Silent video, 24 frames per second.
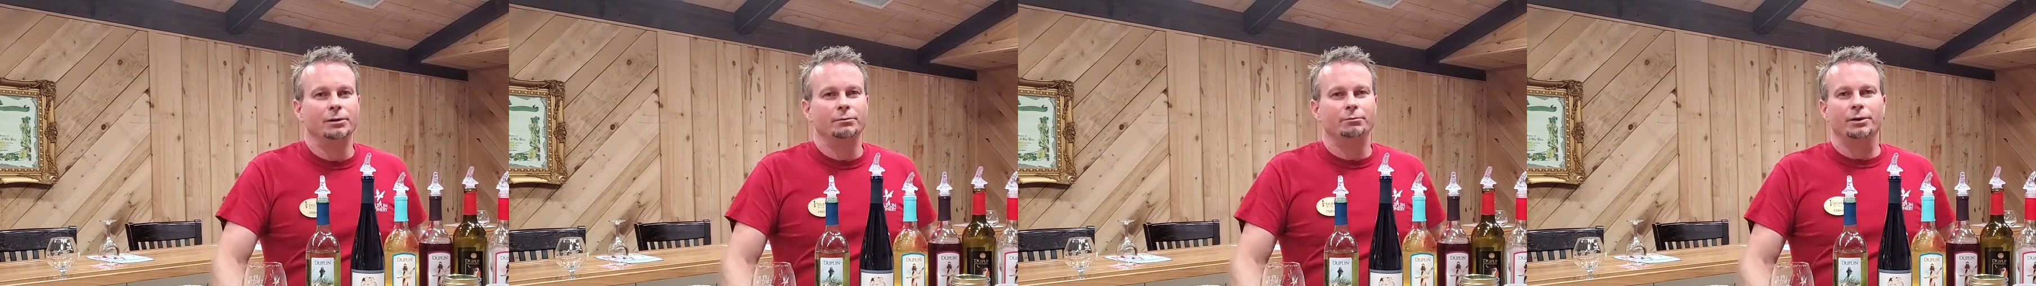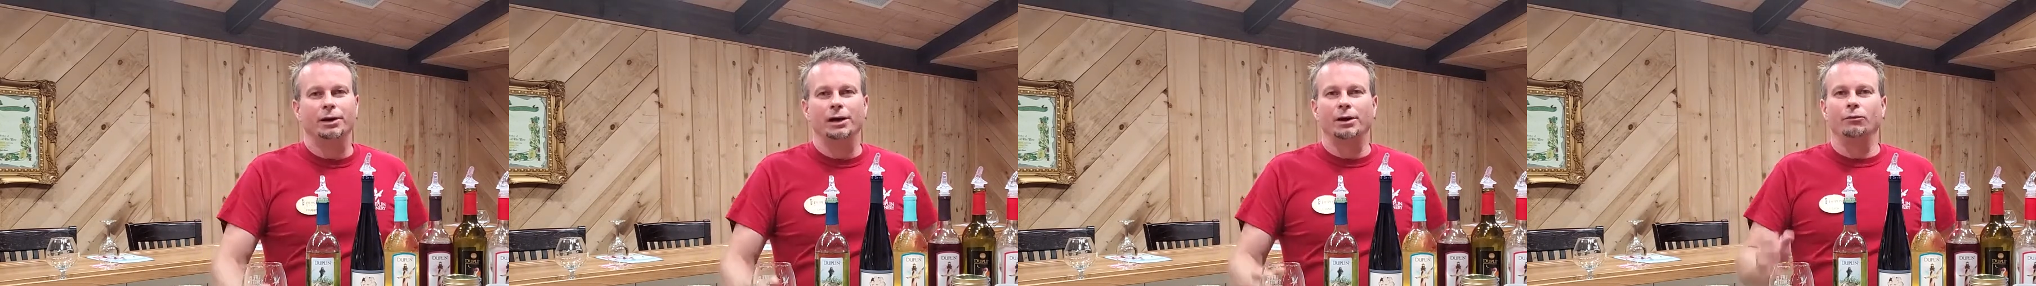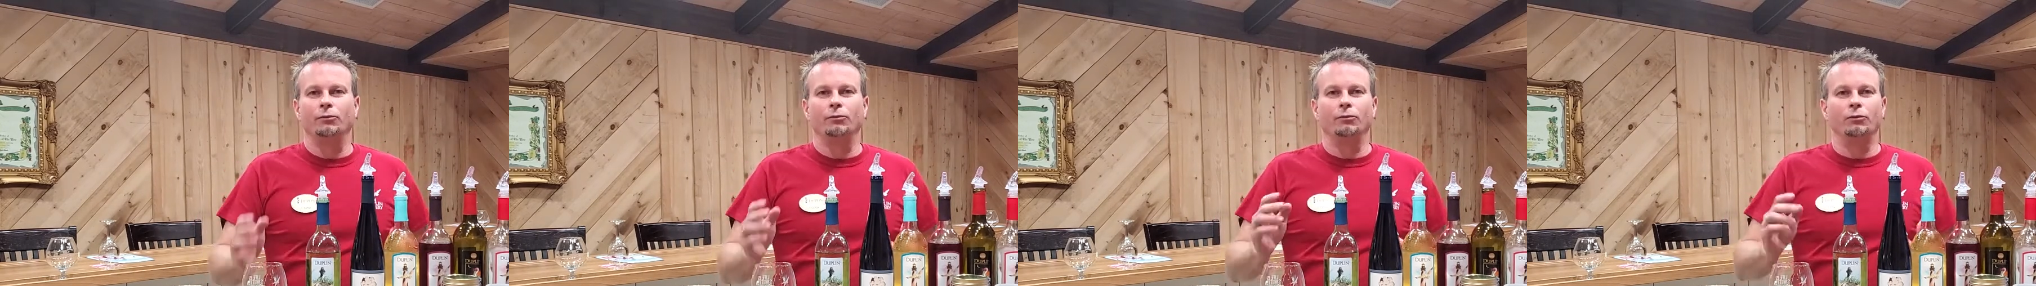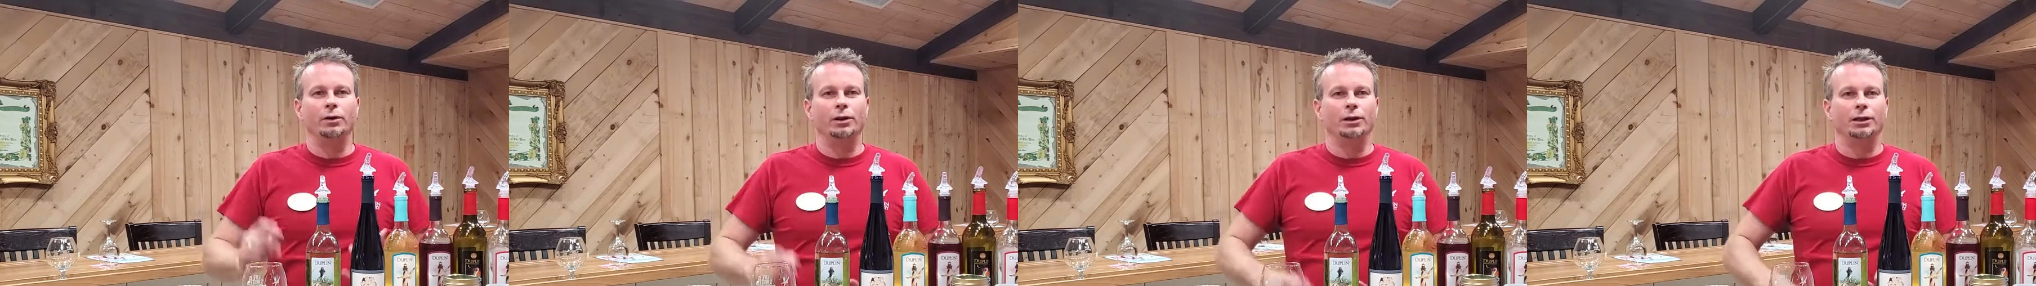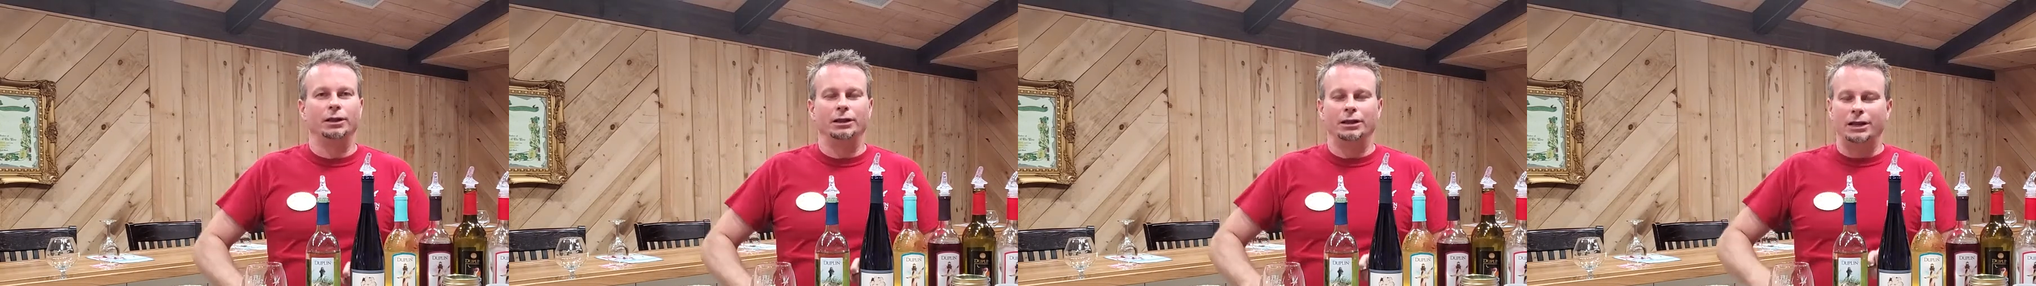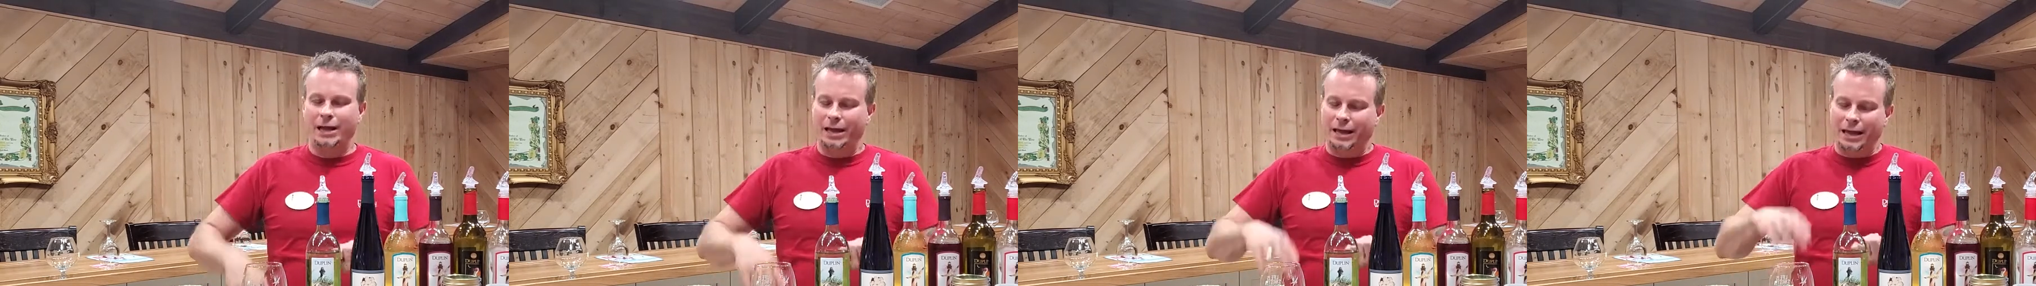but I
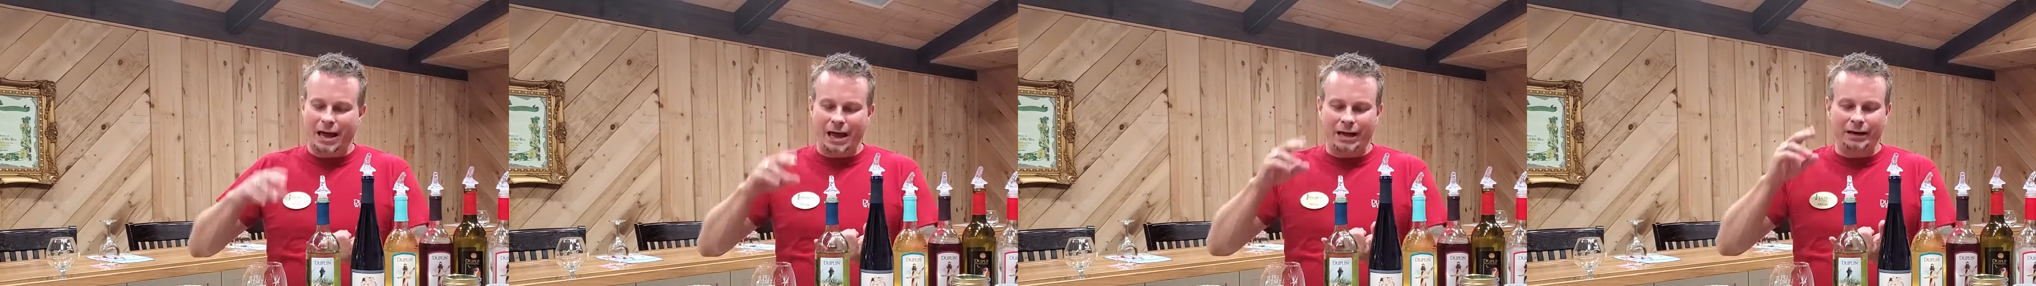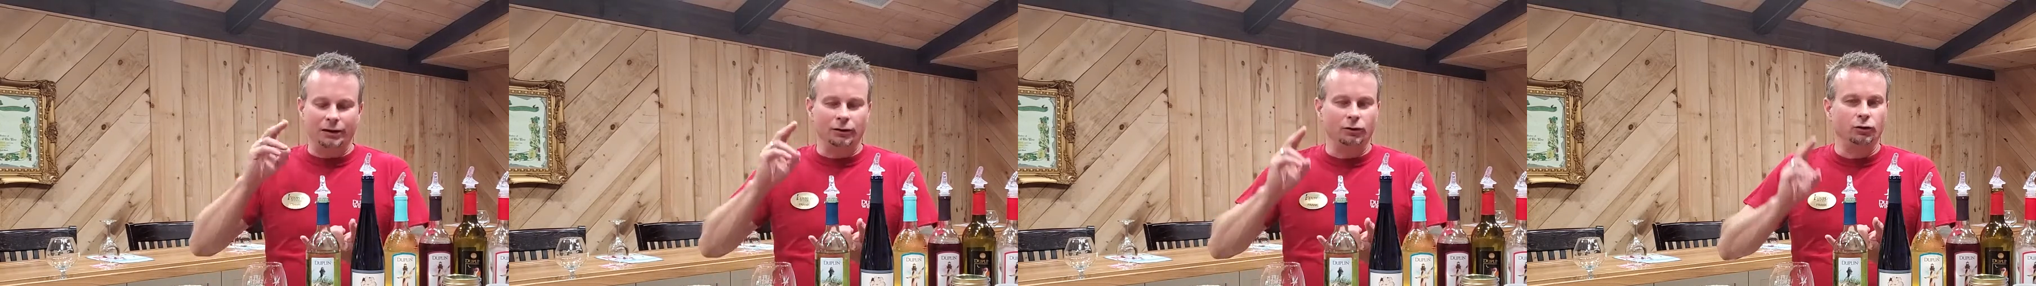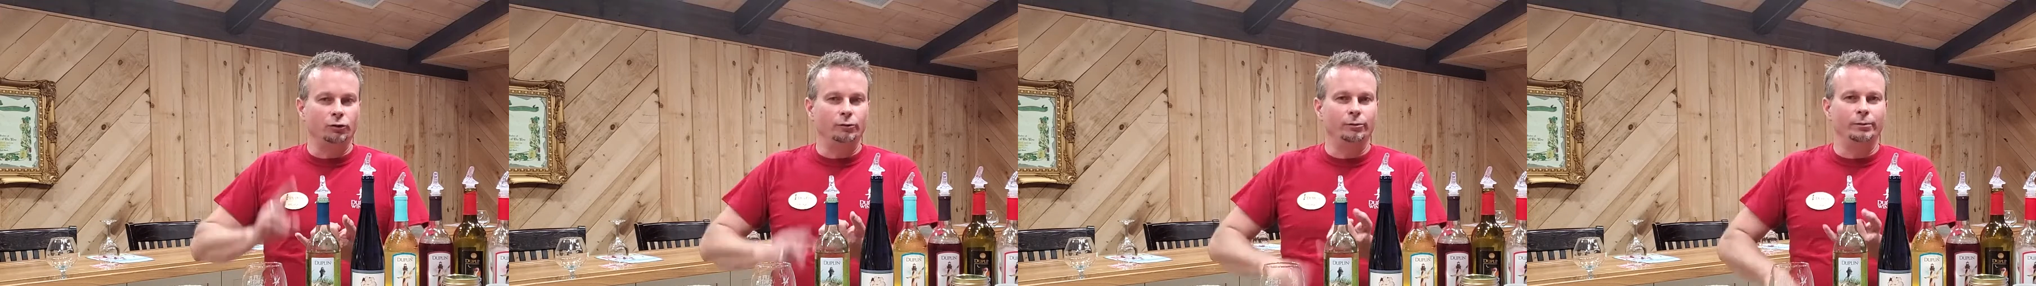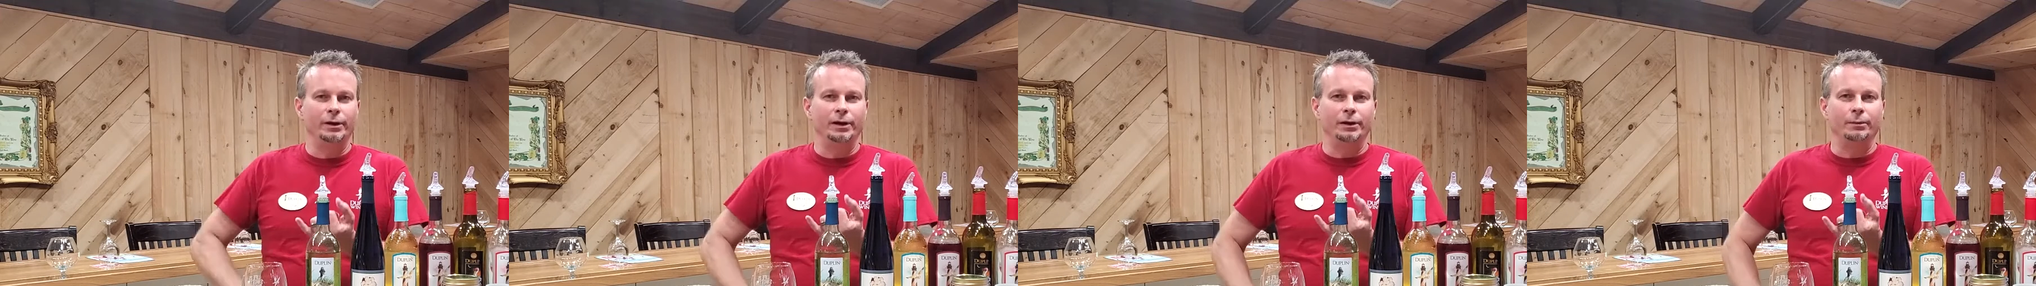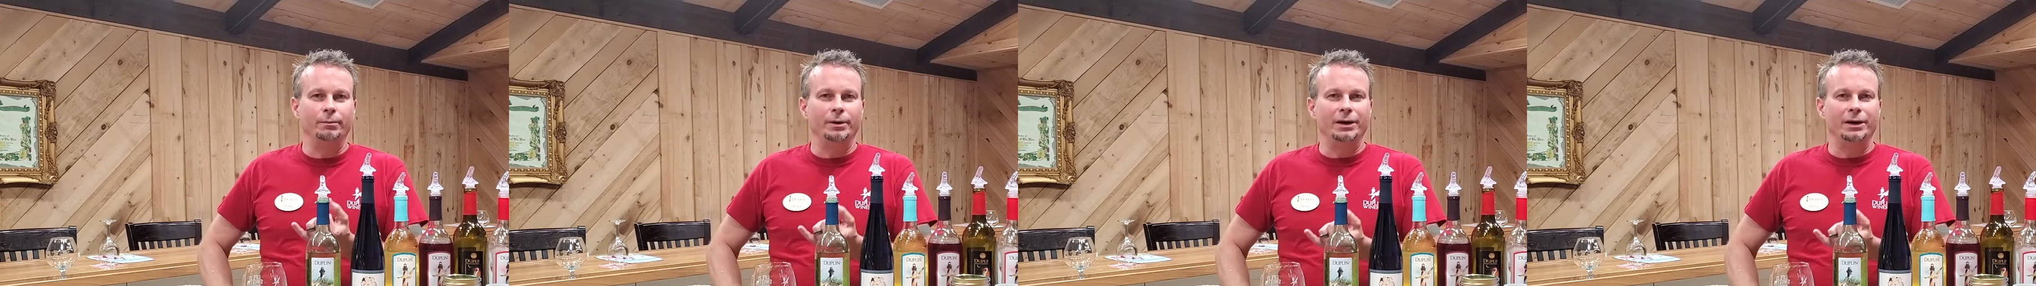really like adding a little bit of